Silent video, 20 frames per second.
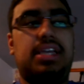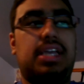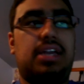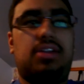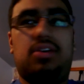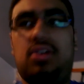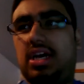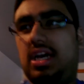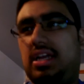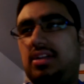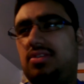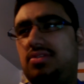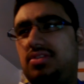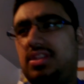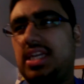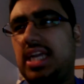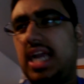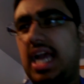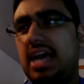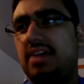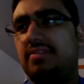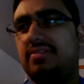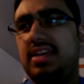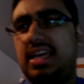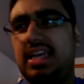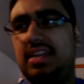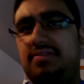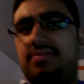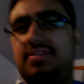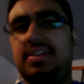I don't think I have an
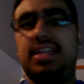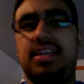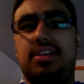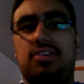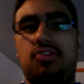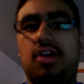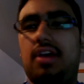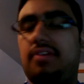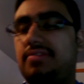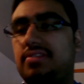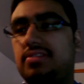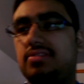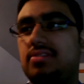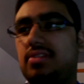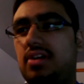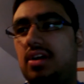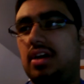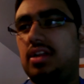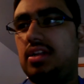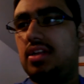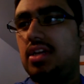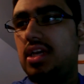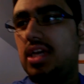Nvidia graphics card.